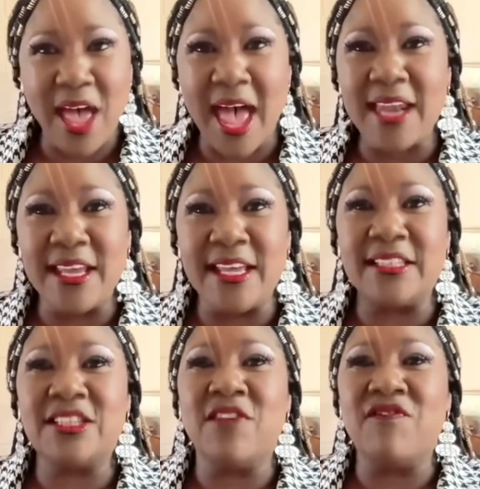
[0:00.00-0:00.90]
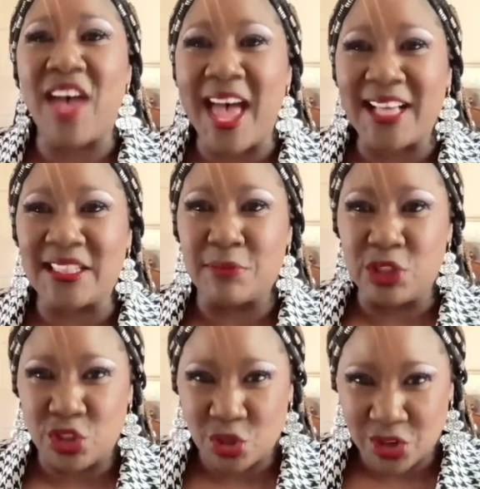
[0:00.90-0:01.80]
that is the vast
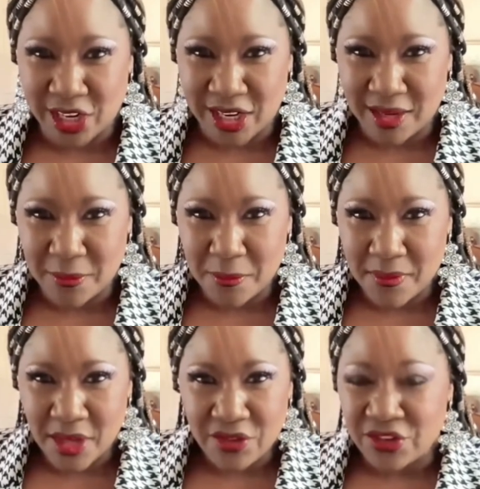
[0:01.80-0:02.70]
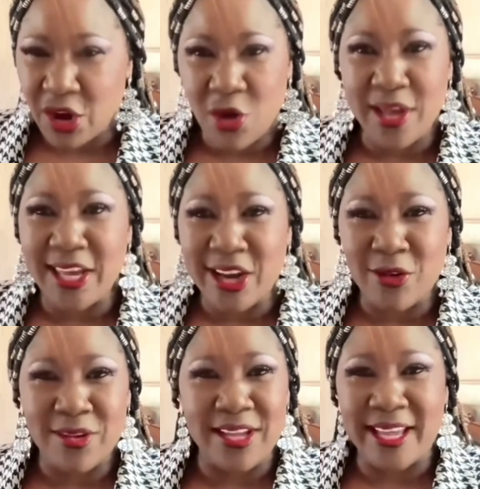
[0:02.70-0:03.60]
majority. So
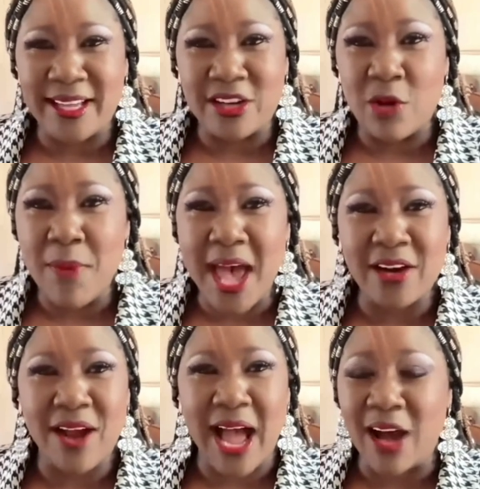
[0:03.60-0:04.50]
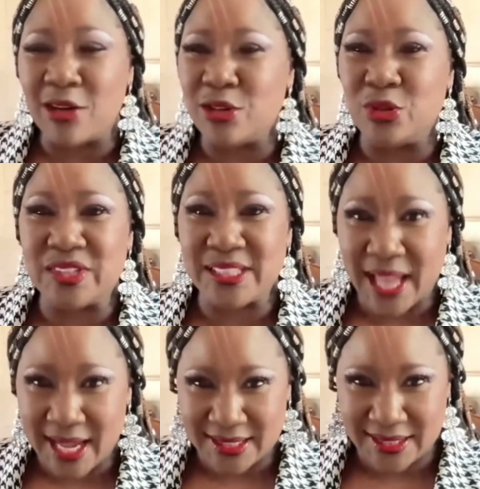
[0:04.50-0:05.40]
no matter how you
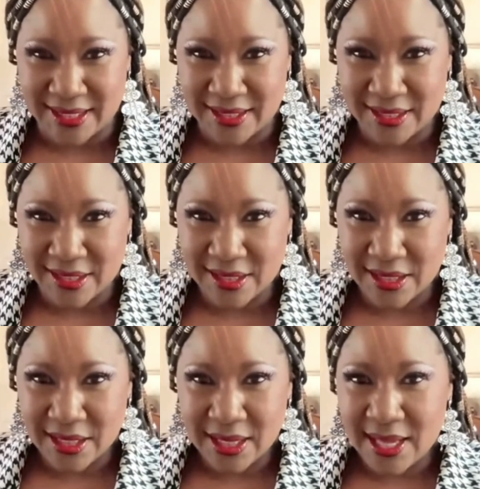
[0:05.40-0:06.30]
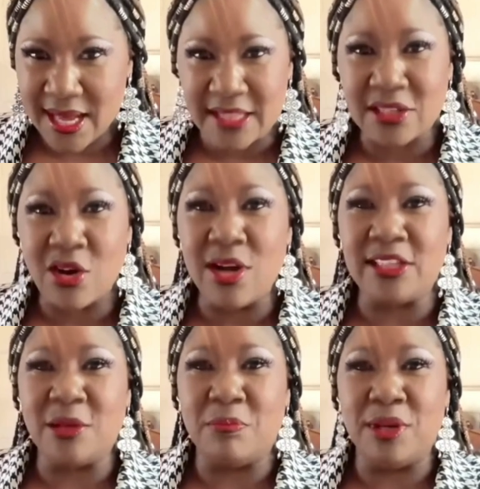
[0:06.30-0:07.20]
slice it, it's
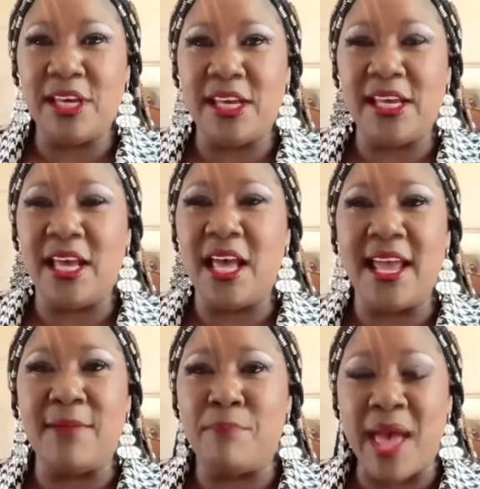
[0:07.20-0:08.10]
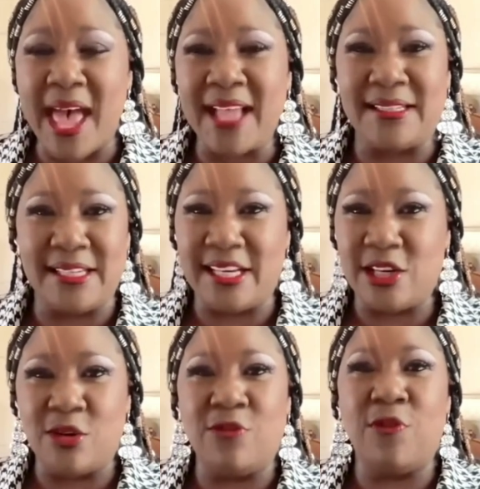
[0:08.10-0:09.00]
going to be a bad
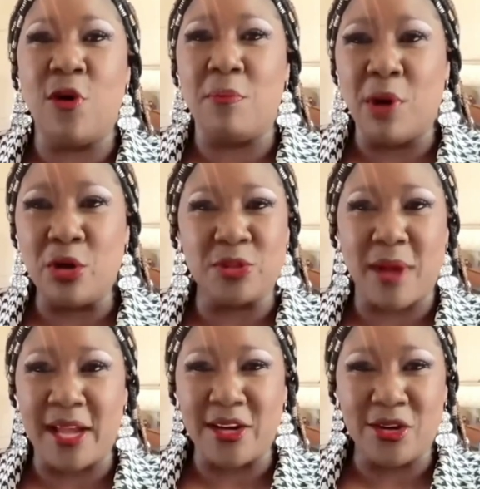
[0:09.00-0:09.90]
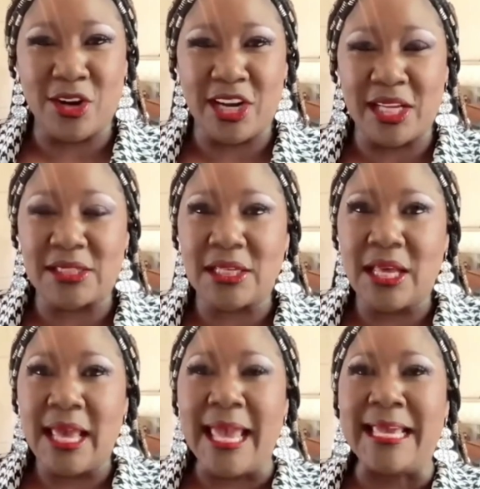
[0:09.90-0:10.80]
deal for most minorities.
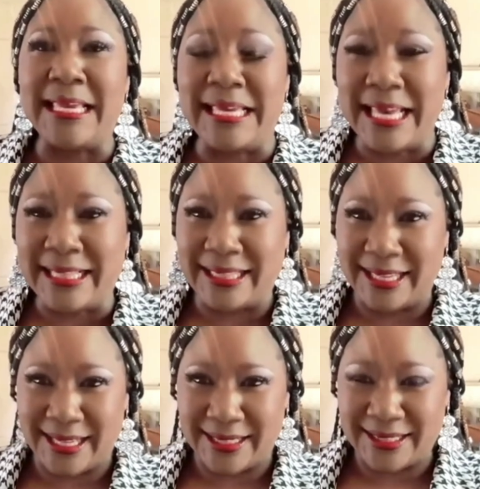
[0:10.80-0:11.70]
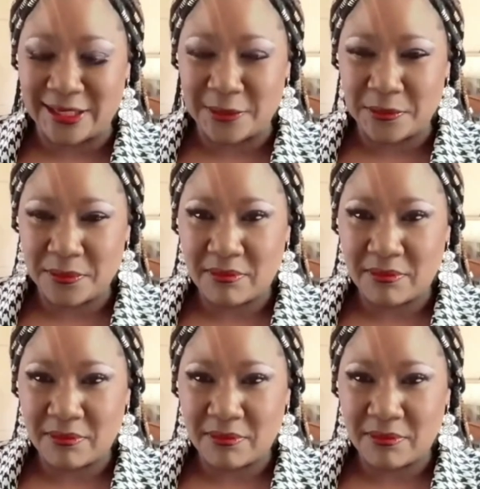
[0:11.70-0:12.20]
And get this,